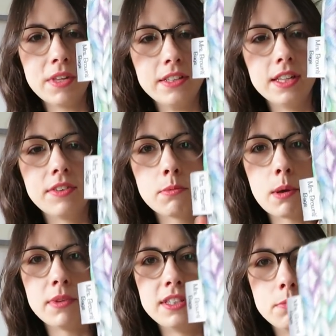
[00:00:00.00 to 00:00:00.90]
It's living in
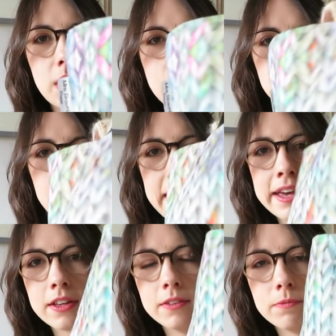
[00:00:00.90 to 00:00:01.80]
my Mrs. Brown's
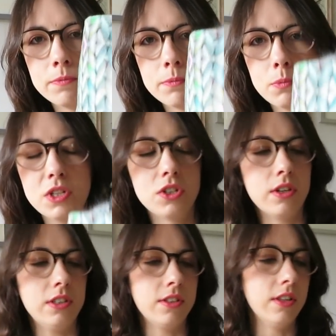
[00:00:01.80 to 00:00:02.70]
bag, which
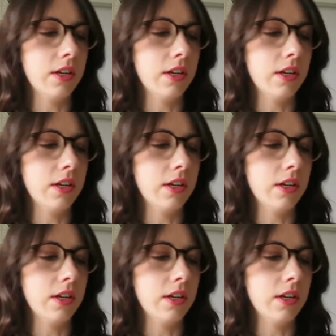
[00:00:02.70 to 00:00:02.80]
I just